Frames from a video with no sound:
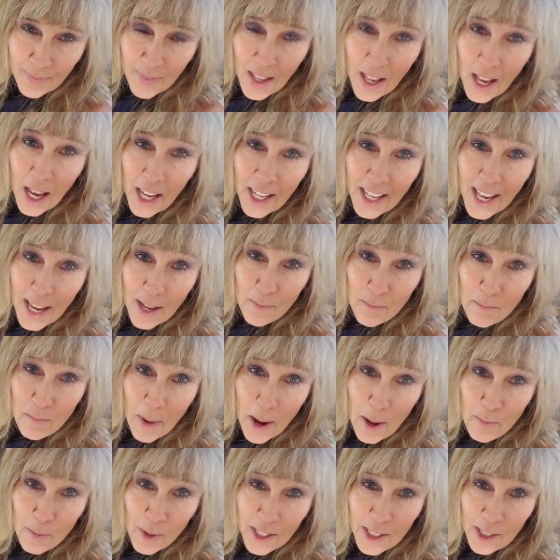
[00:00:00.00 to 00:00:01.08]
Again, my
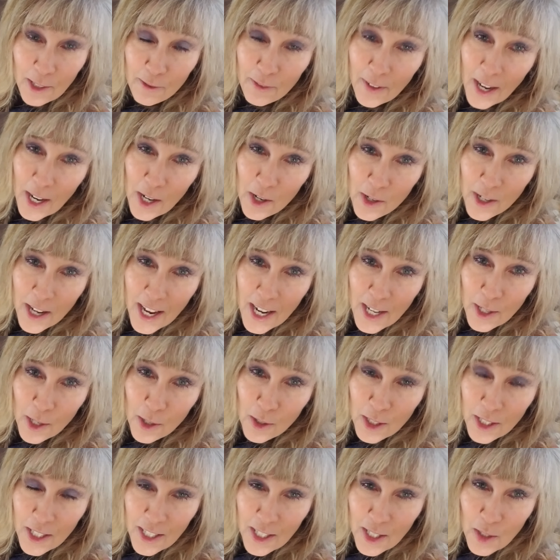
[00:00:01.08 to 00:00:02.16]
book, Defy Your
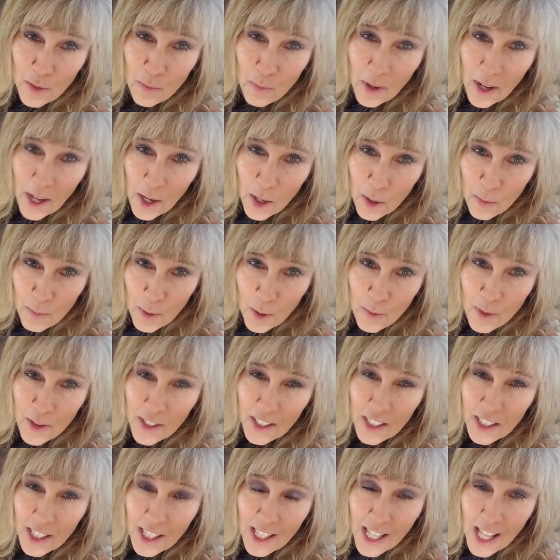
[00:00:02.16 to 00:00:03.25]
Diagnosis, will help you with a
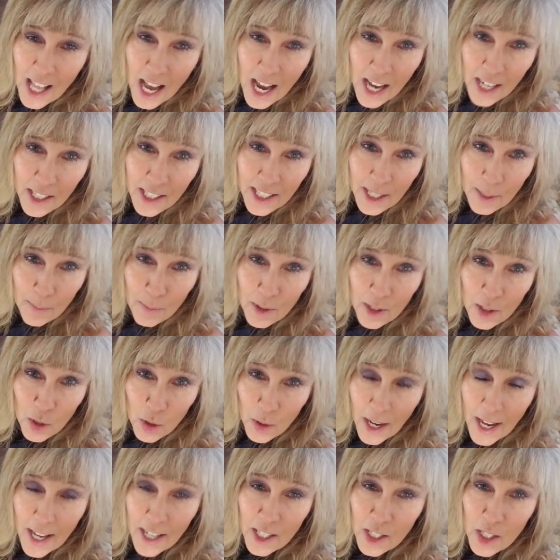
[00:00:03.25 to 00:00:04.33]
lot of tips,
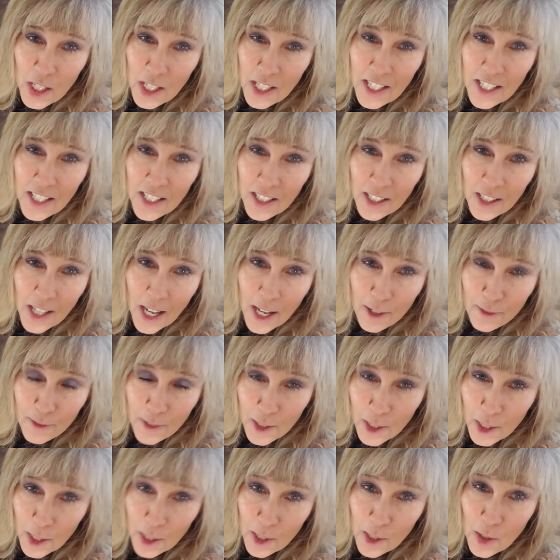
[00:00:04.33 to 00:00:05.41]
strategies, a lot of
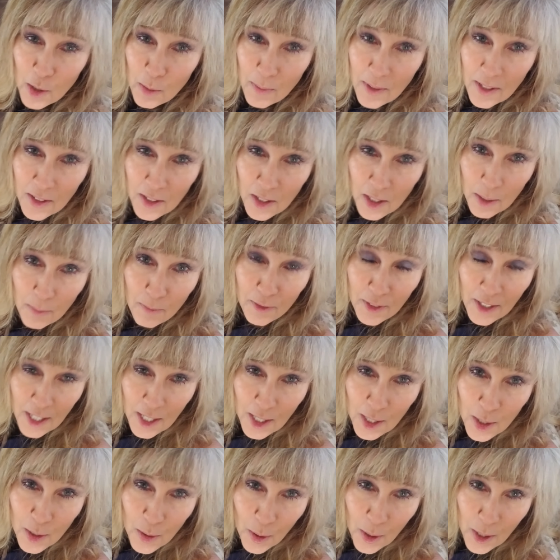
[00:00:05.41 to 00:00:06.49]
encouragement, some funny
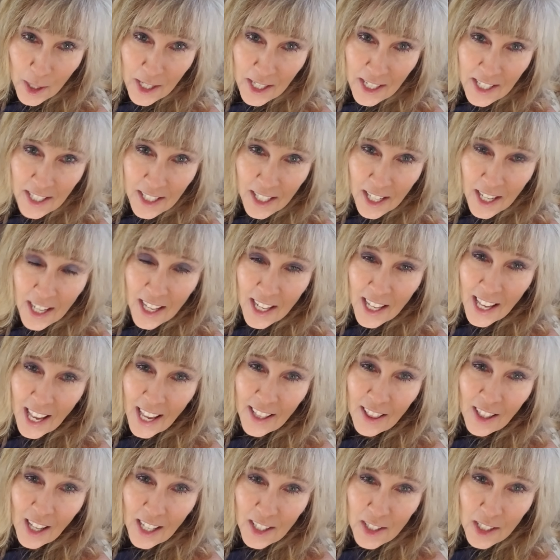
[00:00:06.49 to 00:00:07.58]
stories, and
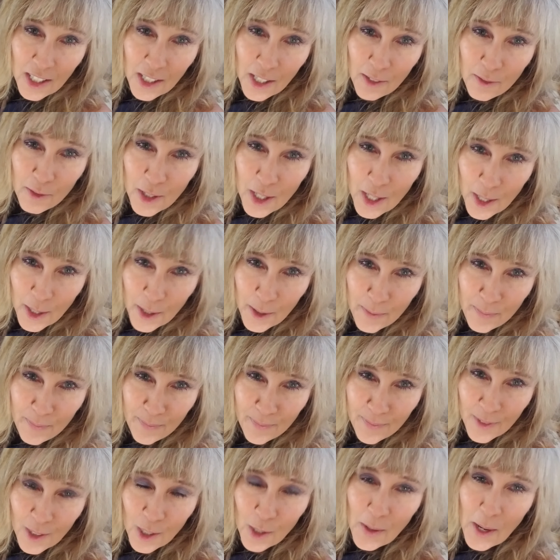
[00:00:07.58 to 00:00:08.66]
lots of love to you.
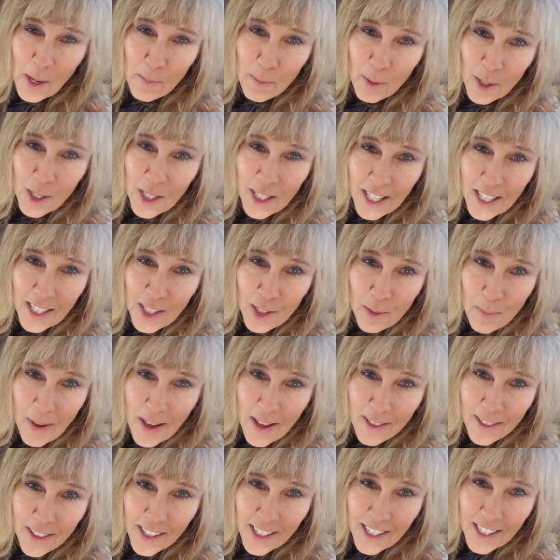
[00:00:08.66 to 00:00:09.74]
Lorraine Bose
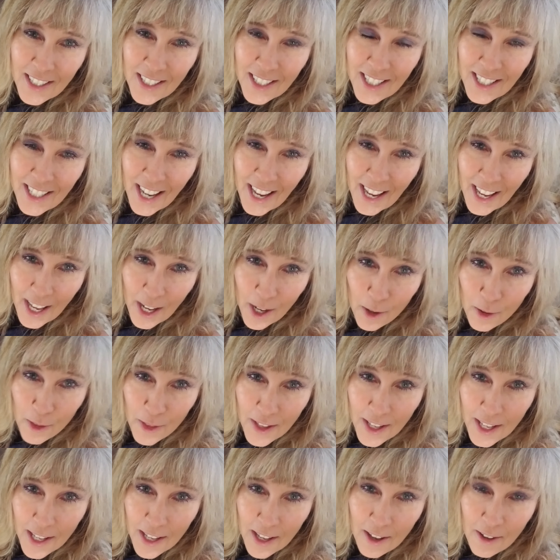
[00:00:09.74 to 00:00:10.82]
Smith, stay
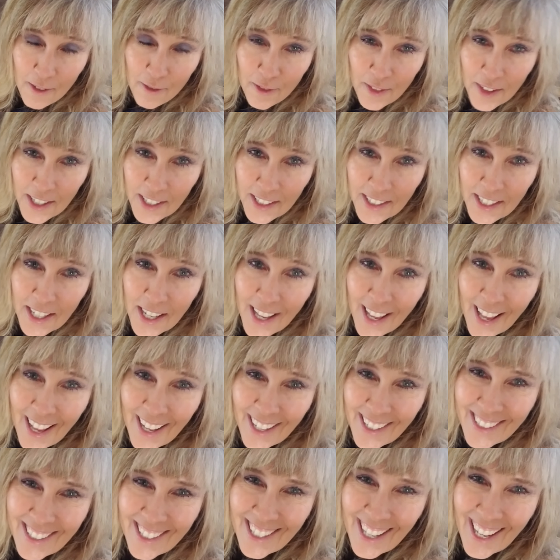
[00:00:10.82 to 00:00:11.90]
healthy, fit,
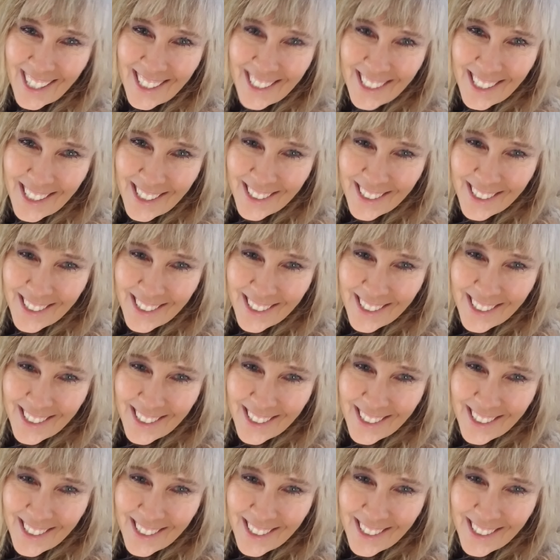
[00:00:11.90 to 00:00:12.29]
and connected.